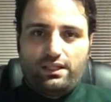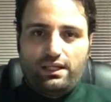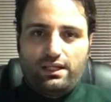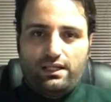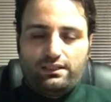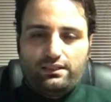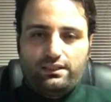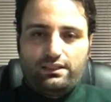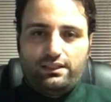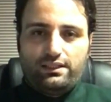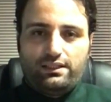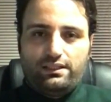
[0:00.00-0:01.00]
and
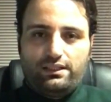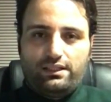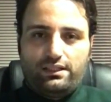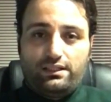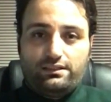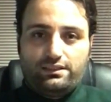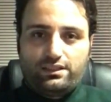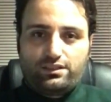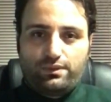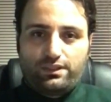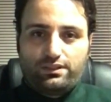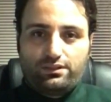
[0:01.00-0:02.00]
he is
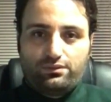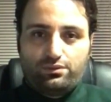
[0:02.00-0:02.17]
expected